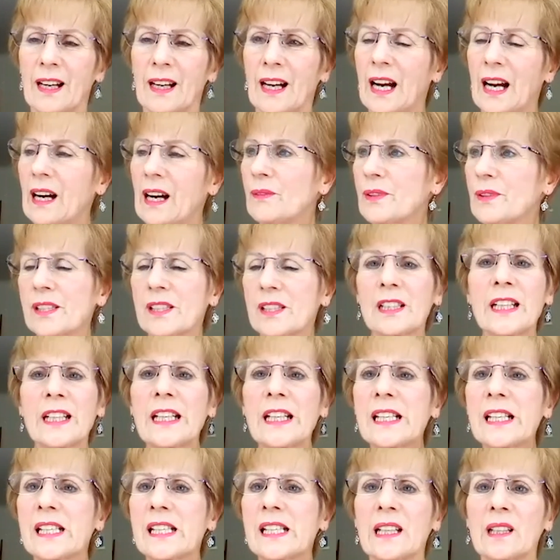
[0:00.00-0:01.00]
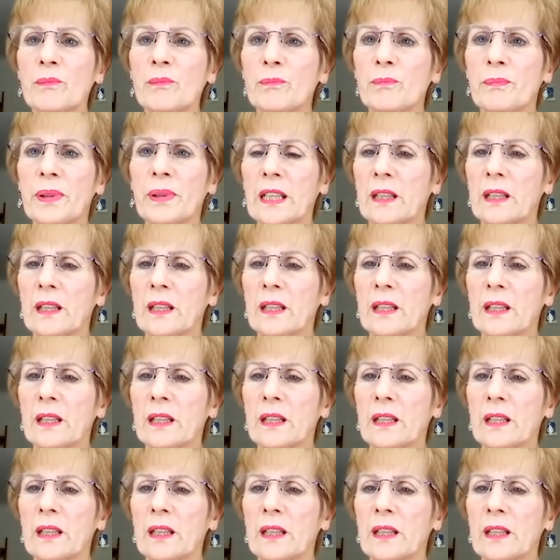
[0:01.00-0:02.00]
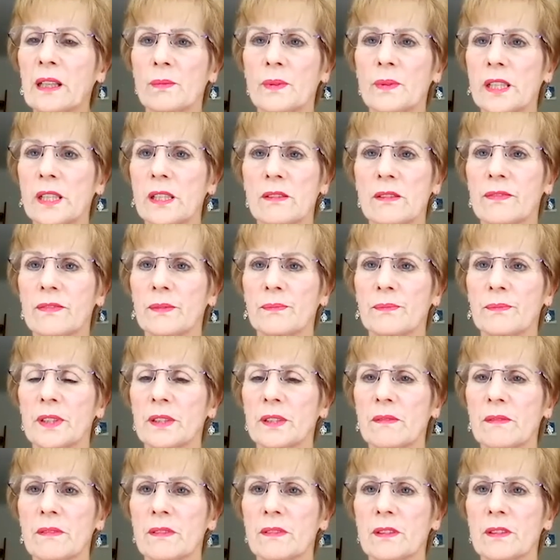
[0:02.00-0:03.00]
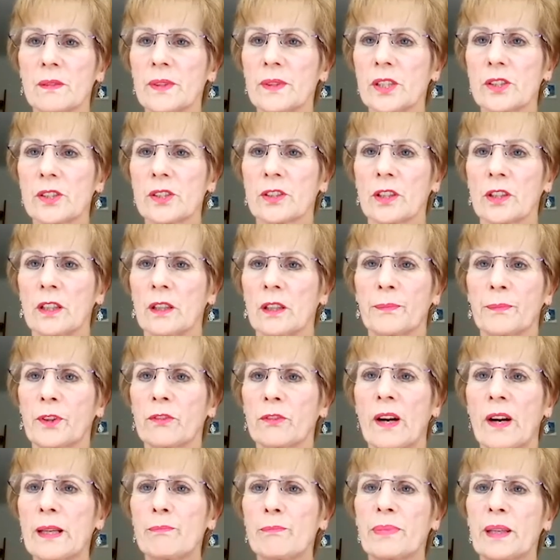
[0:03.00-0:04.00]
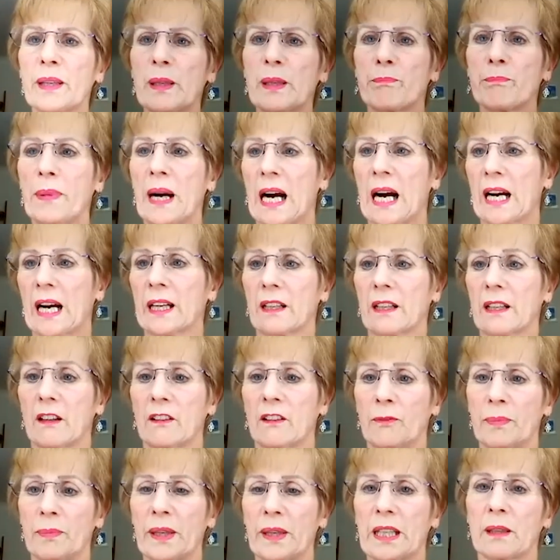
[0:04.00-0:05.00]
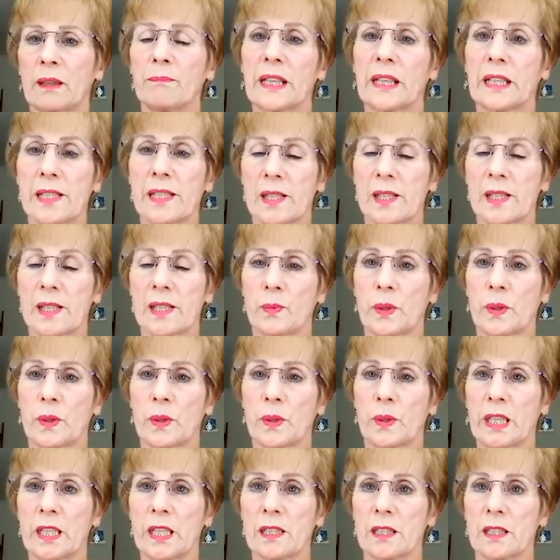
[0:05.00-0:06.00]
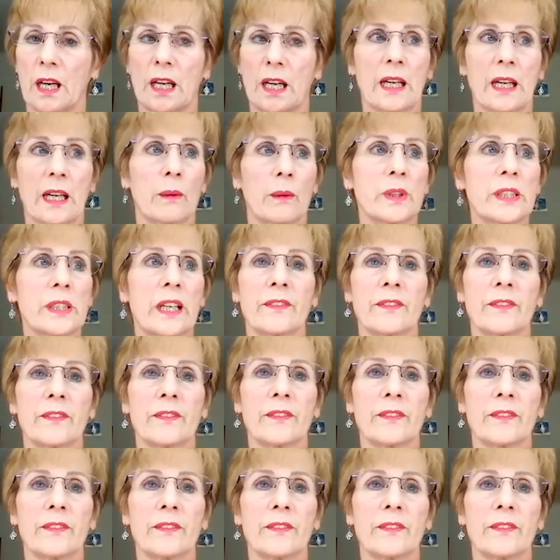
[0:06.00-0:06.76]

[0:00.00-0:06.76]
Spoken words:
I was still eating pick and mix sweets from the sweets, a great big bag of pick and mix sweets, and I would eat the